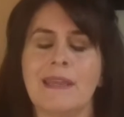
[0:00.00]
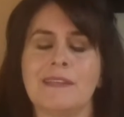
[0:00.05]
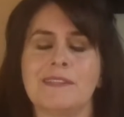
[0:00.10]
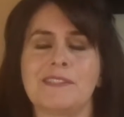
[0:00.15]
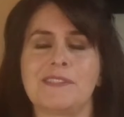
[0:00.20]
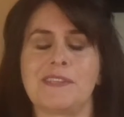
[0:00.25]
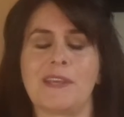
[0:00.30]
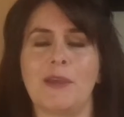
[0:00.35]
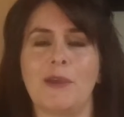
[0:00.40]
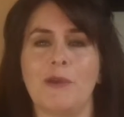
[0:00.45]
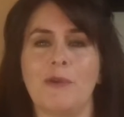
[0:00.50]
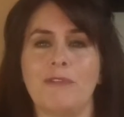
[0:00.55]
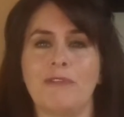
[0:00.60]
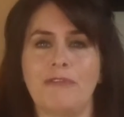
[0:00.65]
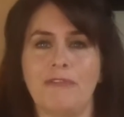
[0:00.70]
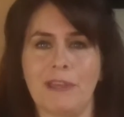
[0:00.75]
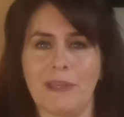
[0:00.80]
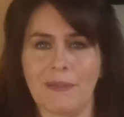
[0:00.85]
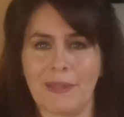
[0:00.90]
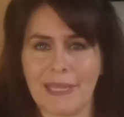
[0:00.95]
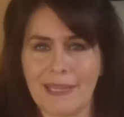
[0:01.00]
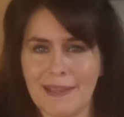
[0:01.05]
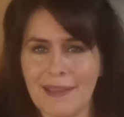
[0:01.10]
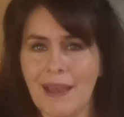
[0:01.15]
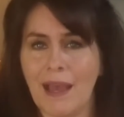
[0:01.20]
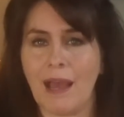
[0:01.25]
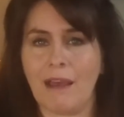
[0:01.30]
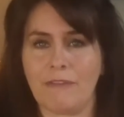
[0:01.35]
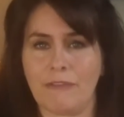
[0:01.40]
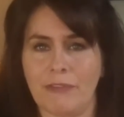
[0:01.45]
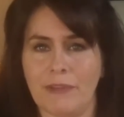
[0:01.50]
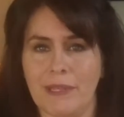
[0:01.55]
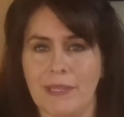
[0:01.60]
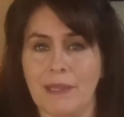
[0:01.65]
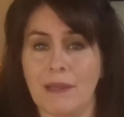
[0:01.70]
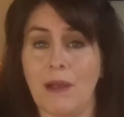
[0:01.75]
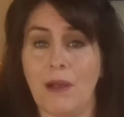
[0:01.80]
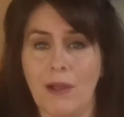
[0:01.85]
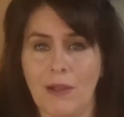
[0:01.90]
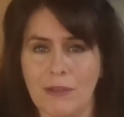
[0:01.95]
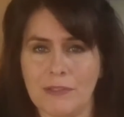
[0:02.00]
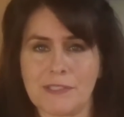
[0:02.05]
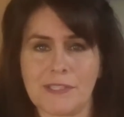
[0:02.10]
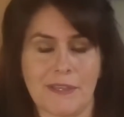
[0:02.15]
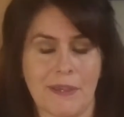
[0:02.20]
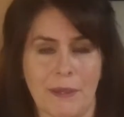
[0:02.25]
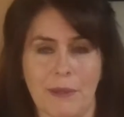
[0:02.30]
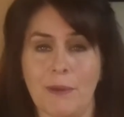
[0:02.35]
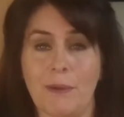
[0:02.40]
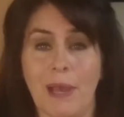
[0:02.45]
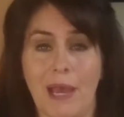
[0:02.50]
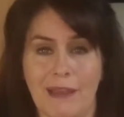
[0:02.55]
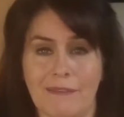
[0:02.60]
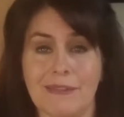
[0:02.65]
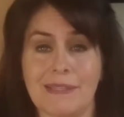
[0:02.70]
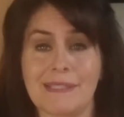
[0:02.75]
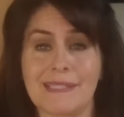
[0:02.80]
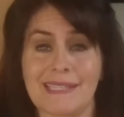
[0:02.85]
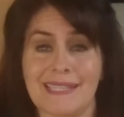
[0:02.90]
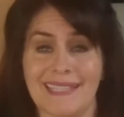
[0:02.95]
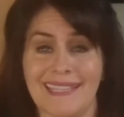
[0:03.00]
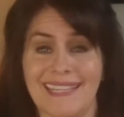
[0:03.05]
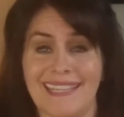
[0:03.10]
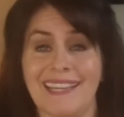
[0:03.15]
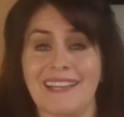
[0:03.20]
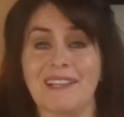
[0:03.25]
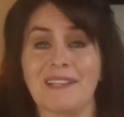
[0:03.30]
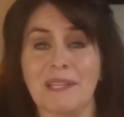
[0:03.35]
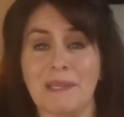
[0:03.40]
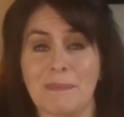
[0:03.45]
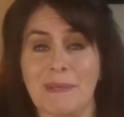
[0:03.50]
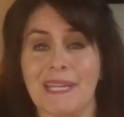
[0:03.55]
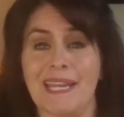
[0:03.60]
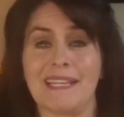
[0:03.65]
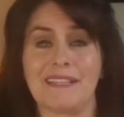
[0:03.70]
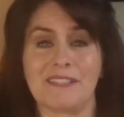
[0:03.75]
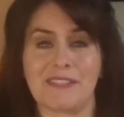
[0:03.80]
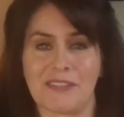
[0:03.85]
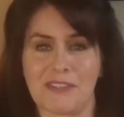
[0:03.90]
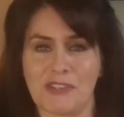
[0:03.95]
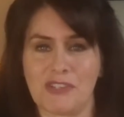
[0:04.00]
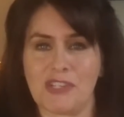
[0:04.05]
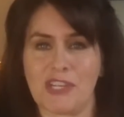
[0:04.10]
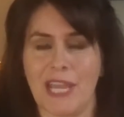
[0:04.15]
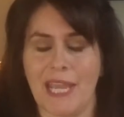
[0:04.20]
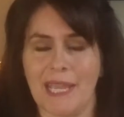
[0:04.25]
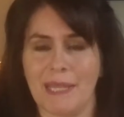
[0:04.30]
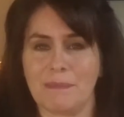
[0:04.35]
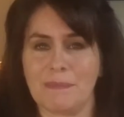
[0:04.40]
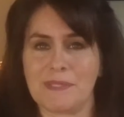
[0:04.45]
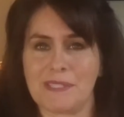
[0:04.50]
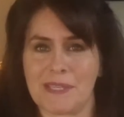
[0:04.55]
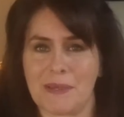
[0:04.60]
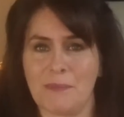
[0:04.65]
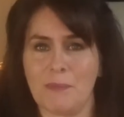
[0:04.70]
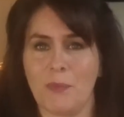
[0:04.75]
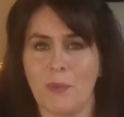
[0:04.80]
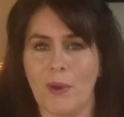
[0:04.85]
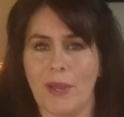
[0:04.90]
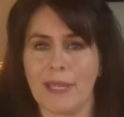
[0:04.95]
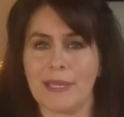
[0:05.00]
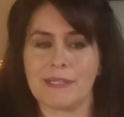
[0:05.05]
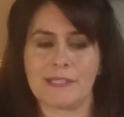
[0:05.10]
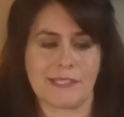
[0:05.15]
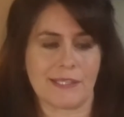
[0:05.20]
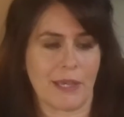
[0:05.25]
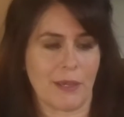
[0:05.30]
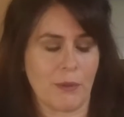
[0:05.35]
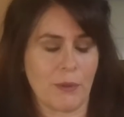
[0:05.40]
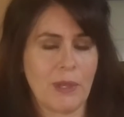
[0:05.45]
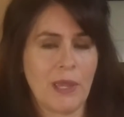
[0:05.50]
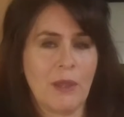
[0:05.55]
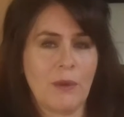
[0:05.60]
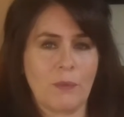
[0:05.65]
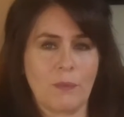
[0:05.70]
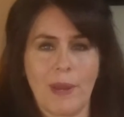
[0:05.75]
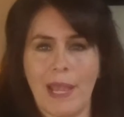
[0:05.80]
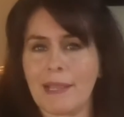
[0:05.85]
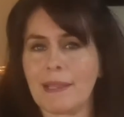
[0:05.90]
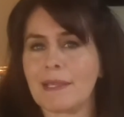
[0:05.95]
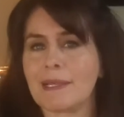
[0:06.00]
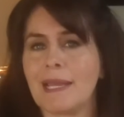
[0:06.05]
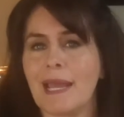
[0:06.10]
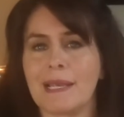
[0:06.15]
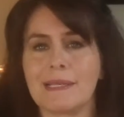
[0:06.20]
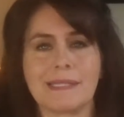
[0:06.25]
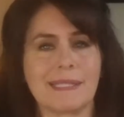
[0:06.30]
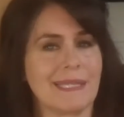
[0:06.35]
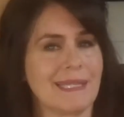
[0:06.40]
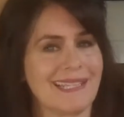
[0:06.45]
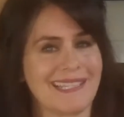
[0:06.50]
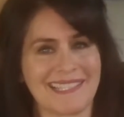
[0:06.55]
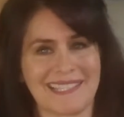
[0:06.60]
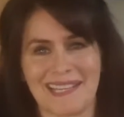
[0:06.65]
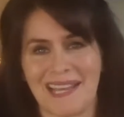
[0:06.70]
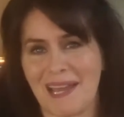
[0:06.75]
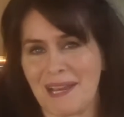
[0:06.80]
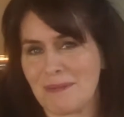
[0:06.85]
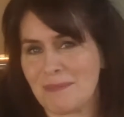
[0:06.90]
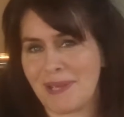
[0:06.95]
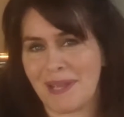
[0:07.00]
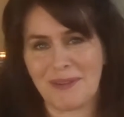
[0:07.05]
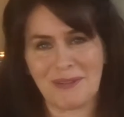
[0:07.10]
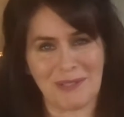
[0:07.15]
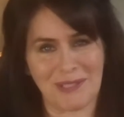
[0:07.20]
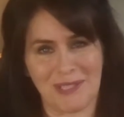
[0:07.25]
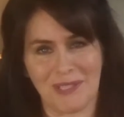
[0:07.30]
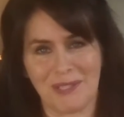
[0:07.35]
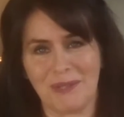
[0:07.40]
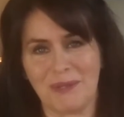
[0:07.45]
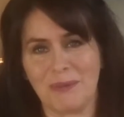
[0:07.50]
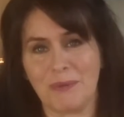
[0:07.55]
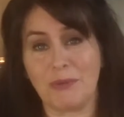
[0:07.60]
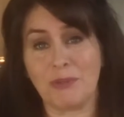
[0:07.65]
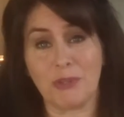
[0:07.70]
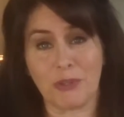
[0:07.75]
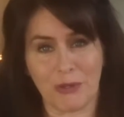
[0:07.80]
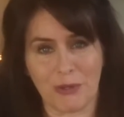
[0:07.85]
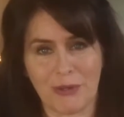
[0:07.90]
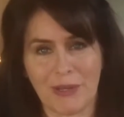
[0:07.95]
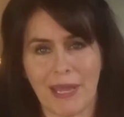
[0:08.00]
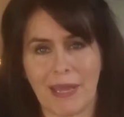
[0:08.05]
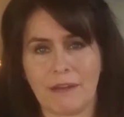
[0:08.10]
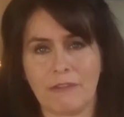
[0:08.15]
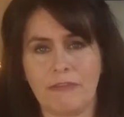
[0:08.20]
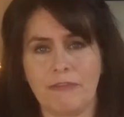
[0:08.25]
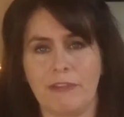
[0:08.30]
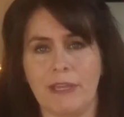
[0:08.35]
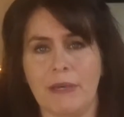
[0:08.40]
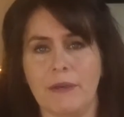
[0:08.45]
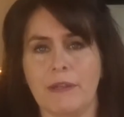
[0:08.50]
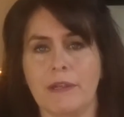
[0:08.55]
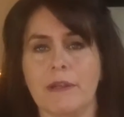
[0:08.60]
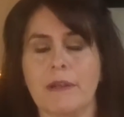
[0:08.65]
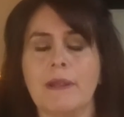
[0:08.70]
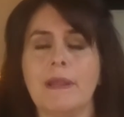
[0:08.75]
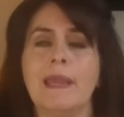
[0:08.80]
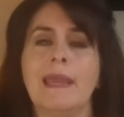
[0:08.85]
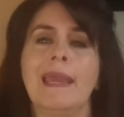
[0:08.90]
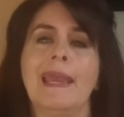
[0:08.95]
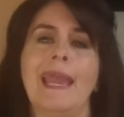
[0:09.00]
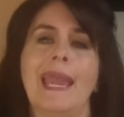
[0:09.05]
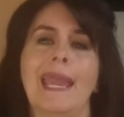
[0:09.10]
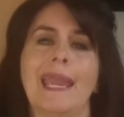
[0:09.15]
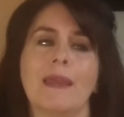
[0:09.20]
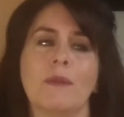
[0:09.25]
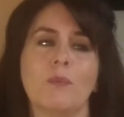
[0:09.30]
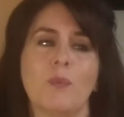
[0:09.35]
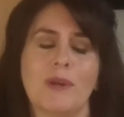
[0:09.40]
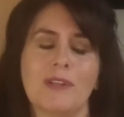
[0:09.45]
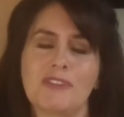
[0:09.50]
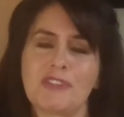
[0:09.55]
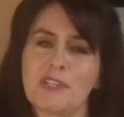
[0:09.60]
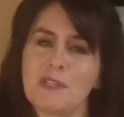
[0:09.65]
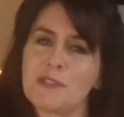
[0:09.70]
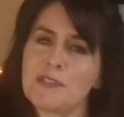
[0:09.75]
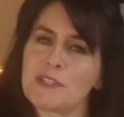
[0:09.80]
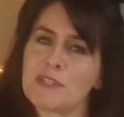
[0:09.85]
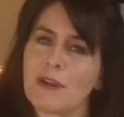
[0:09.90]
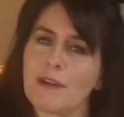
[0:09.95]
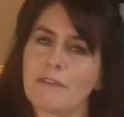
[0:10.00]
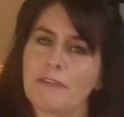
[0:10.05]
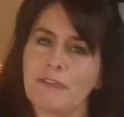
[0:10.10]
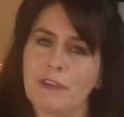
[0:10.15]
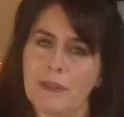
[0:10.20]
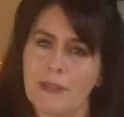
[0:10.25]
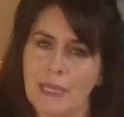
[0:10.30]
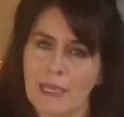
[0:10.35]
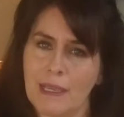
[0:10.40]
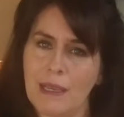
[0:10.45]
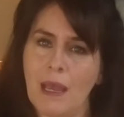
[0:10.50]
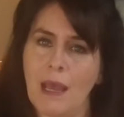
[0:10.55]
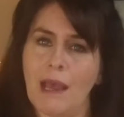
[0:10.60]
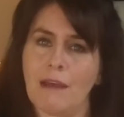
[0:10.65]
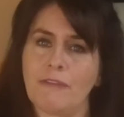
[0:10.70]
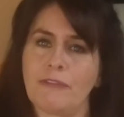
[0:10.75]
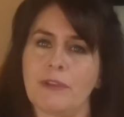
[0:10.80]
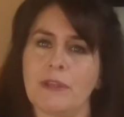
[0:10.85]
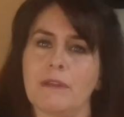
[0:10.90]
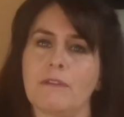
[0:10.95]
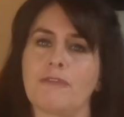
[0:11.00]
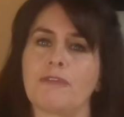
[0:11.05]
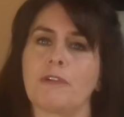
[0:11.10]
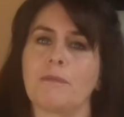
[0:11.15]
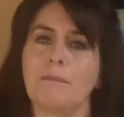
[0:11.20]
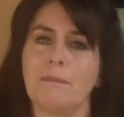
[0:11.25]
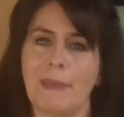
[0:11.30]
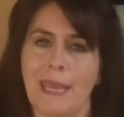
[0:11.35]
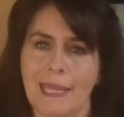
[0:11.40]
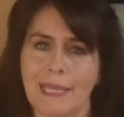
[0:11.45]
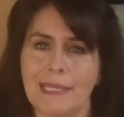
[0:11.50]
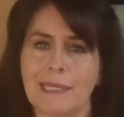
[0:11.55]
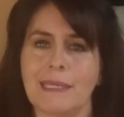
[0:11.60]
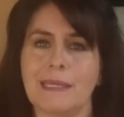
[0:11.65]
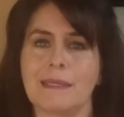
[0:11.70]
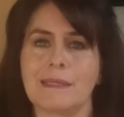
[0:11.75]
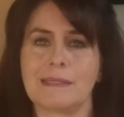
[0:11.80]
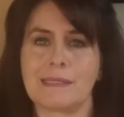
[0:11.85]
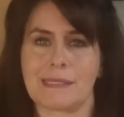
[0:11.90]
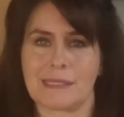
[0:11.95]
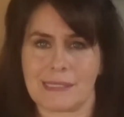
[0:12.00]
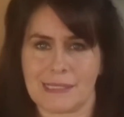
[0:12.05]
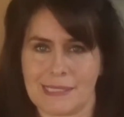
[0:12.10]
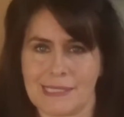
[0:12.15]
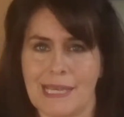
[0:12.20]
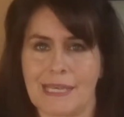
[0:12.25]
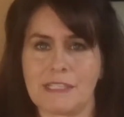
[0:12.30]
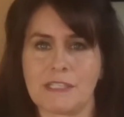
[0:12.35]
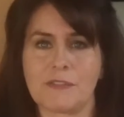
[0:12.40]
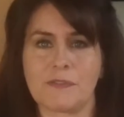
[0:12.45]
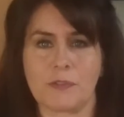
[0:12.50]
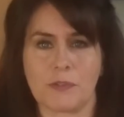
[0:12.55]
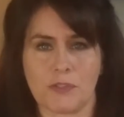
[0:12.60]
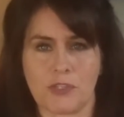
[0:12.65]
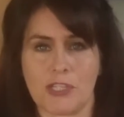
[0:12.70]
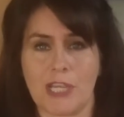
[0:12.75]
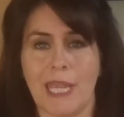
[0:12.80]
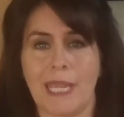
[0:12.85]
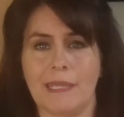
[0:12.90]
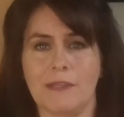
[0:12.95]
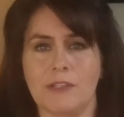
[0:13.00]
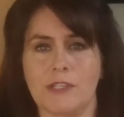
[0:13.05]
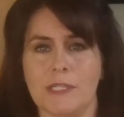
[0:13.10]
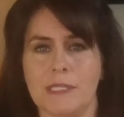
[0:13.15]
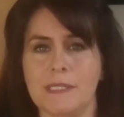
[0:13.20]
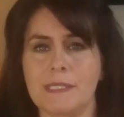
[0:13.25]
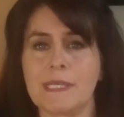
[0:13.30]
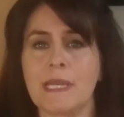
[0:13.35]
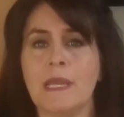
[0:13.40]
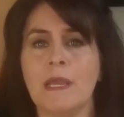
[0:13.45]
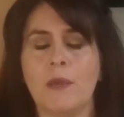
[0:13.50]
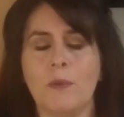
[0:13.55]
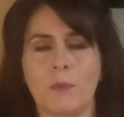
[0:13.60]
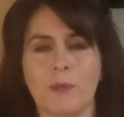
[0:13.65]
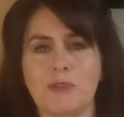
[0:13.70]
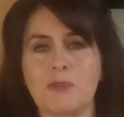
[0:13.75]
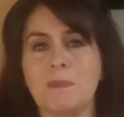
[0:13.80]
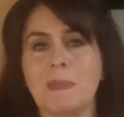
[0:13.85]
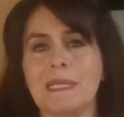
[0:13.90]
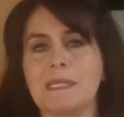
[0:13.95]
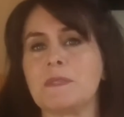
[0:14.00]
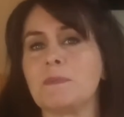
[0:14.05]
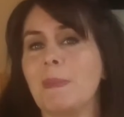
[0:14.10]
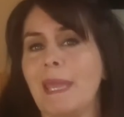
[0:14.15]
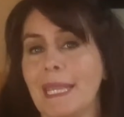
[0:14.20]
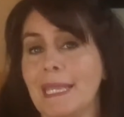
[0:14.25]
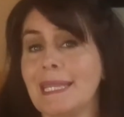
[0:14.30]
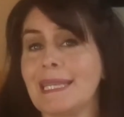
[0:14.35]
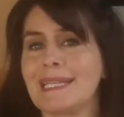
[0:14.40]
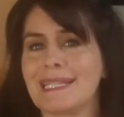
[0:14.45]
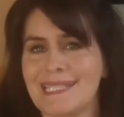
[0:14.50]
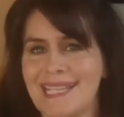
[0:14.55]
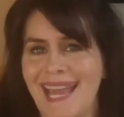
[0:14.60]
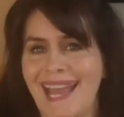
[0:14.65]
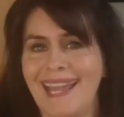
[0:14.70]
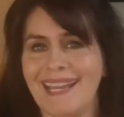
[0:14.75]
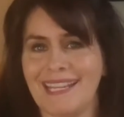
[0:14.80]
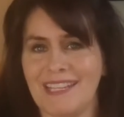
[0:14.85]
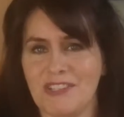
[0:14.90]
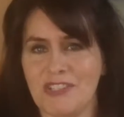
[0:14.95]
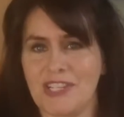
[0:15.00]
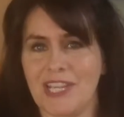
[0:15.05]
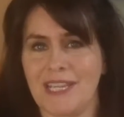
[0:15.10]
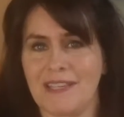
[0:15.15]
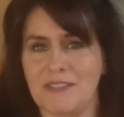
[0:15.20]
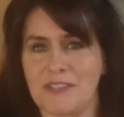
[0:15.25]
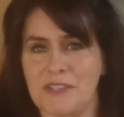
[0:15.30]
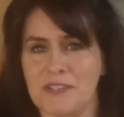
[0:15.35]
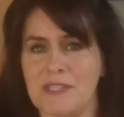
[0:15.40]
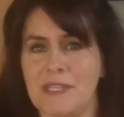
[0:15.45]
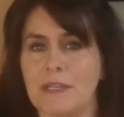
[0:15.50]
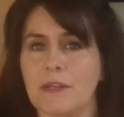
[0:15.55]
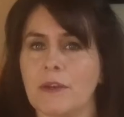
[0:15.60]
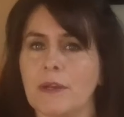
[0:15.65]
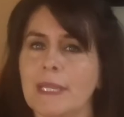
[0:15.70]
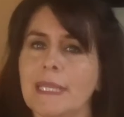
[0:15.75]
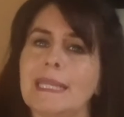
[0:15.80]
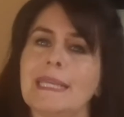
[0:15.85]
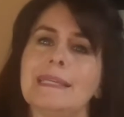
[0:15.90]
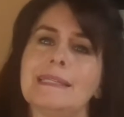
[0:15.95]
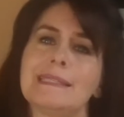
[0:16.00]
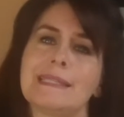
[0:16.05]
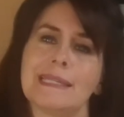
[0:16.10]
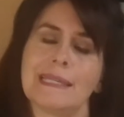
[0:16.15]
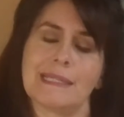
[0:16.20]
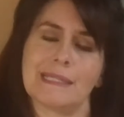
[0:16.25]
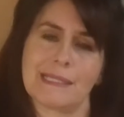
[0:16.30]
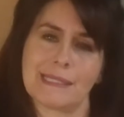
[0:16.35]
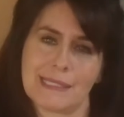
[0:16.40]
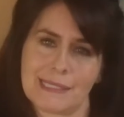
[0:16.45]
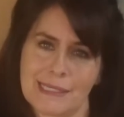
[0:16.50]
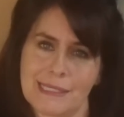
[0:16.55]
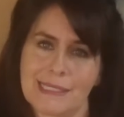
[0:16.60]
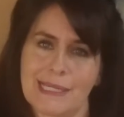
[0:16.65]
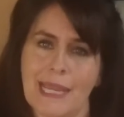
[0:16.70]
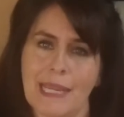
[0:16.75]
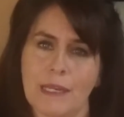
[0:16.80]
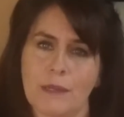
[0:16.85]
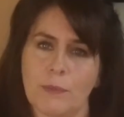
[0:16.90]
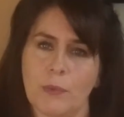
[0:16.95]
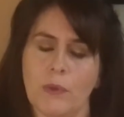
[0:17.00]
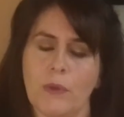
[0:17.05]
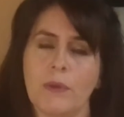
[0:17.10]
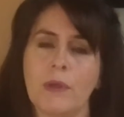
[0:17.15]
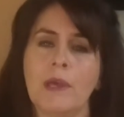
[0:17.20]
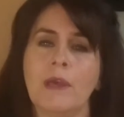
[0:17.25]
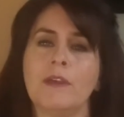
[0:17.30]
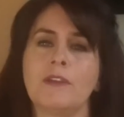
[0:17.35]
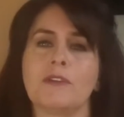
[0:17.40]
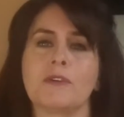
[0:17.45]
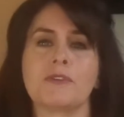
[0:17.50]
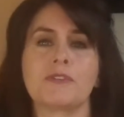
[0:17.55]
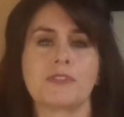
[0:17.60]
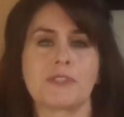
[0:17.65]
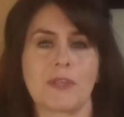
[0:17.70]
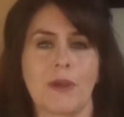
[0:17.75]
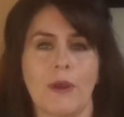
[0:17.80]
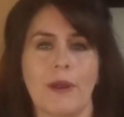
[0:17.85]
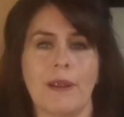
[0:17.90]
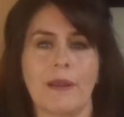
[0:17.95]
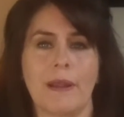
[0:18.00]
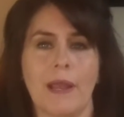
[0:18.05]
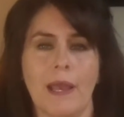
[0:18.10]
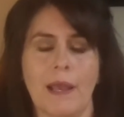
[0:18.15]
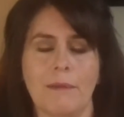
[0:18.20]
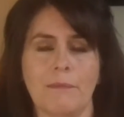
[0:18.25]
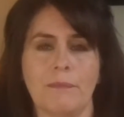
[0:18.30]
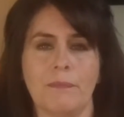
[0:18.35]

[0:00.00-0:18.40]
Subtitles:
So feeling confident also obviously eliminates the shame somewhat. So recognize that it's not about you, you're not a failure. And once you start feeling confident from making successful changes, which means making tiny changes that are easy and sustainable, you'll start